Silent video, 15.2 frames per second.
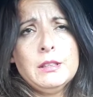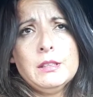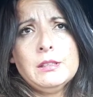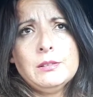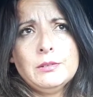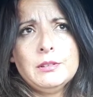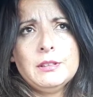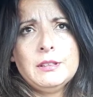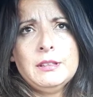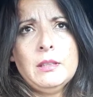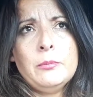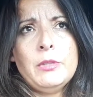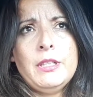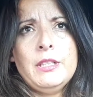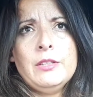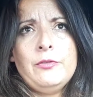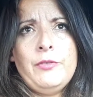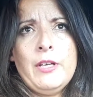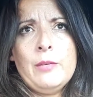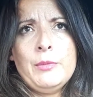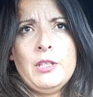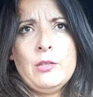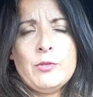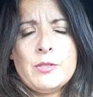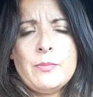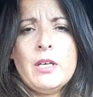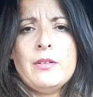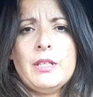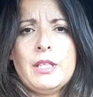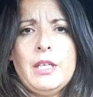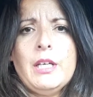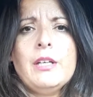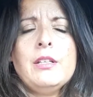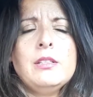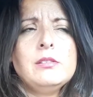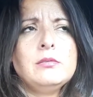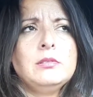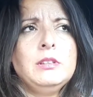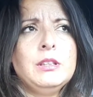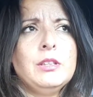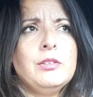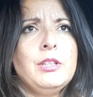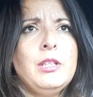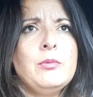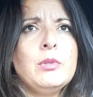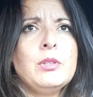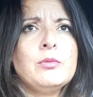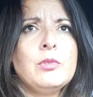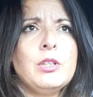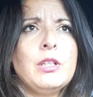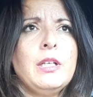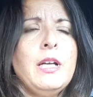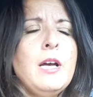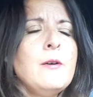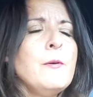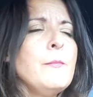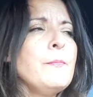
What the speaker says: someone in the family that was male that cared, he would work it out.